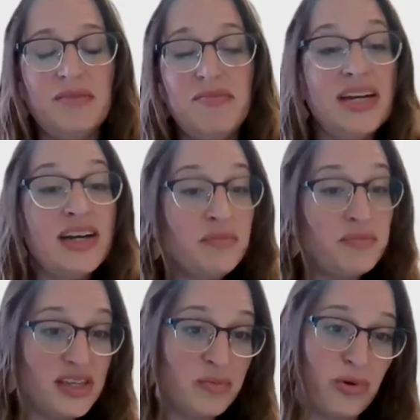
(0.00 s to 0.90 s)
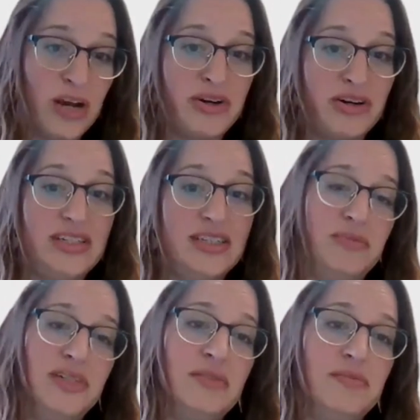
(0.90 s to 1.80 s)
may not be the primary
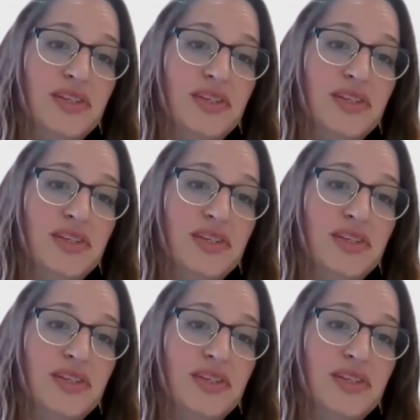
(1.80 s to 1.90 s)
symptom.